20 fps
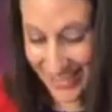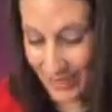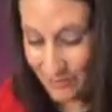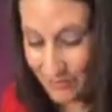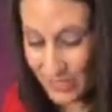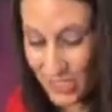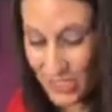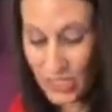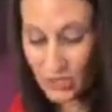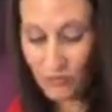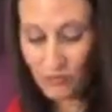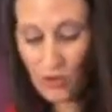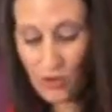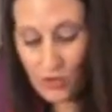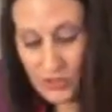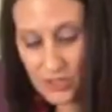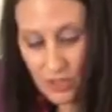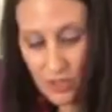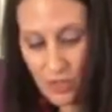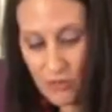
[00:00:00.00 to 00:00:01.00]
And then we just
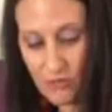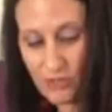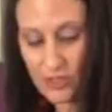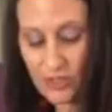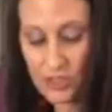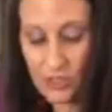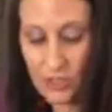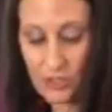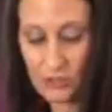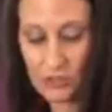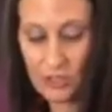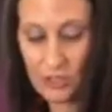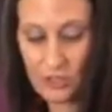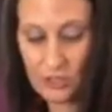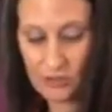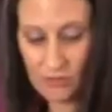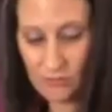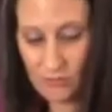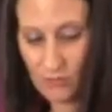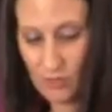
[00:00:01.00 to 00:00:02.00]
fold it over, so you
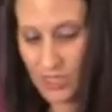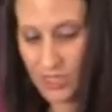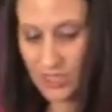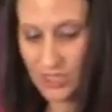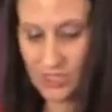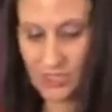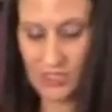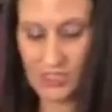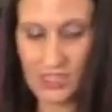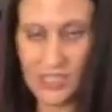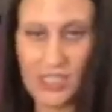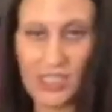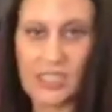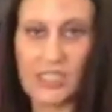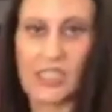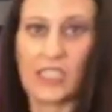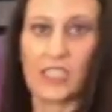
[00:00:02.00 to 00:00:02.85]
don't want to